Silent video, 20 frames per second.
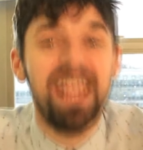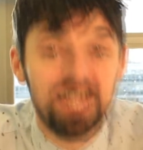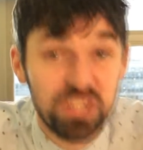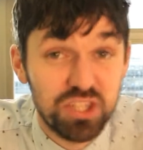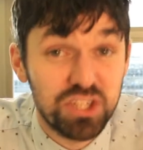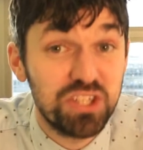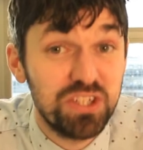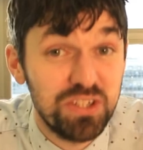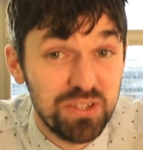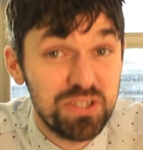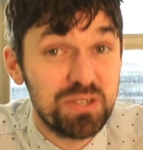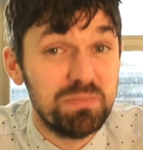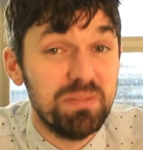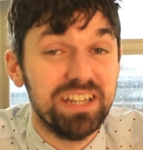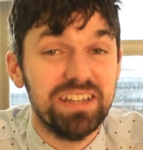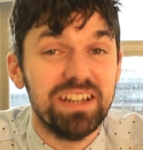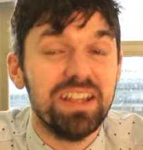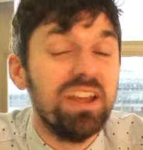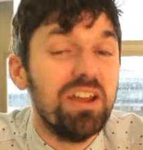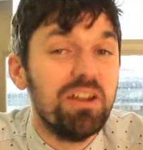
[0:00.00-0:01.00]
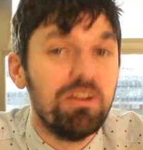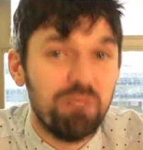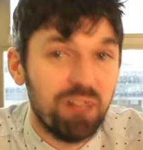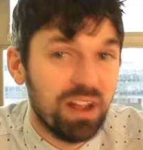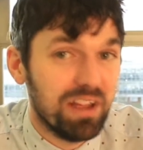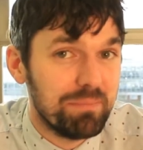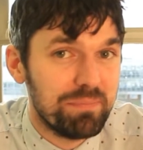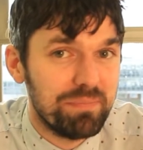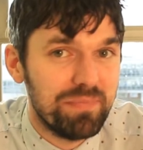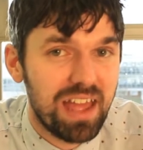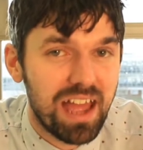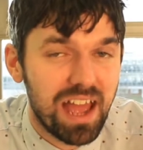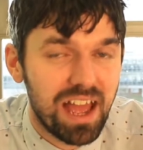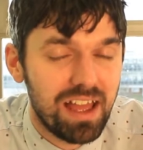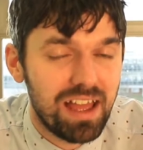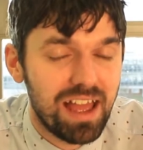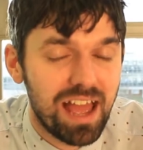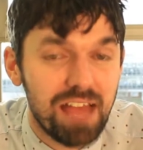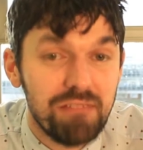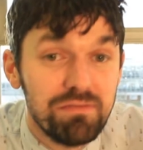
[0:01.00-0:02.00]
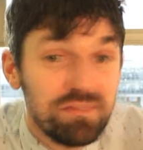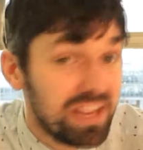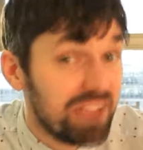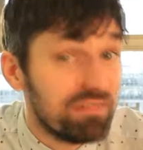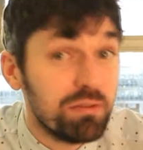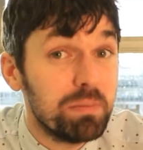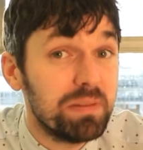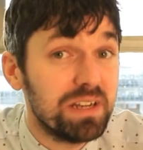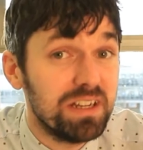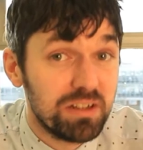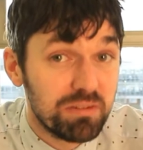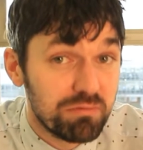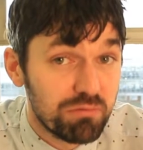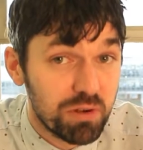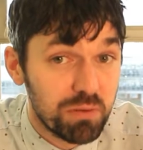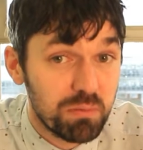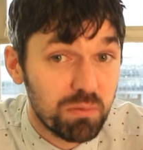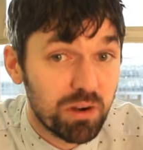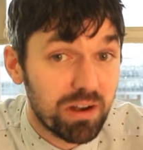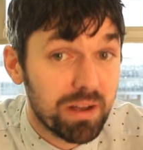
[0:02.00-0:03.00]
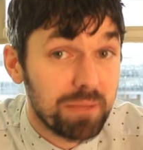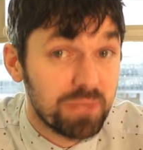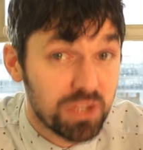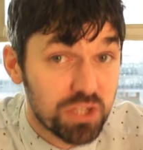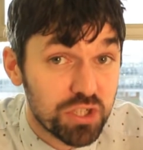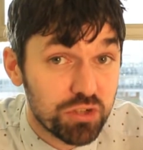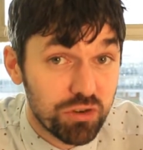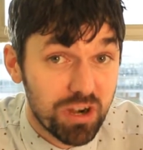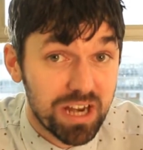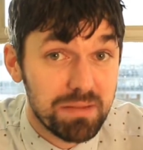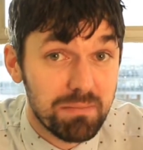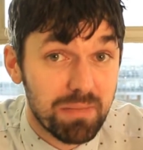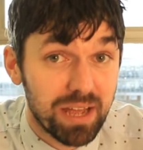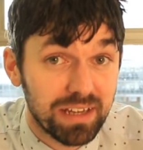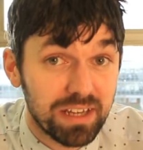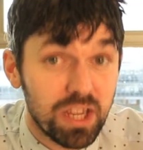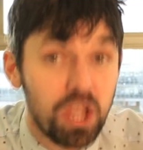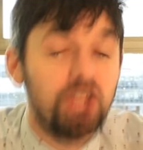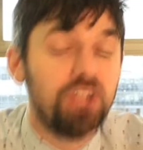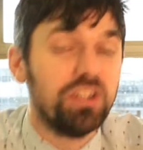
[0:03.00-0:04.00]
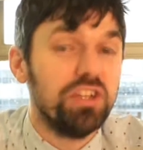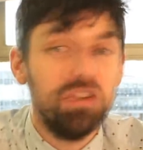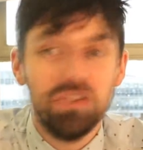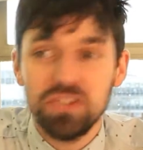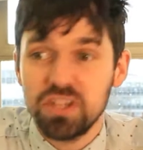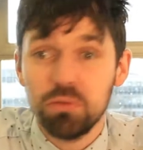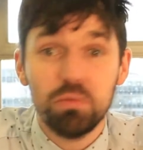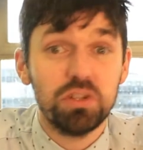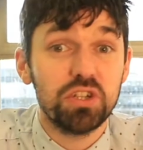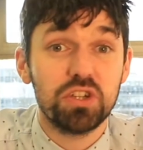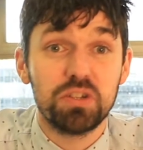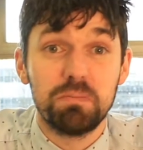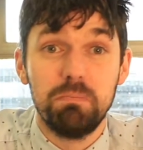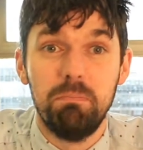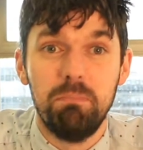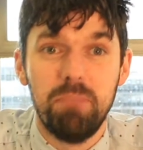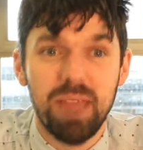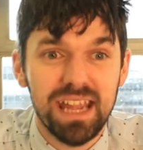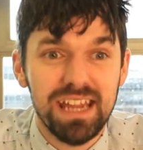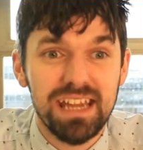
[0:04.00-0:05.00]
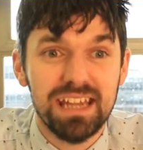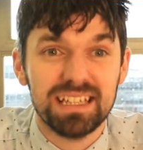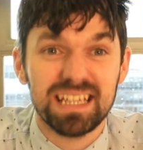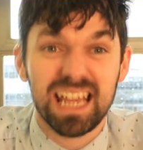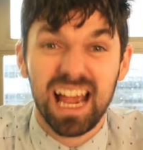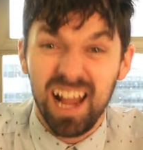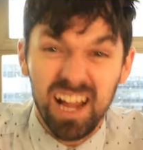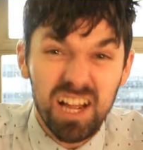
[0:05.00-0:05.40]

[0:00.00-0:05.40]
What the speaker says: Excuse me, right, I've never been in a room where I'm the straight man. You two are just bait.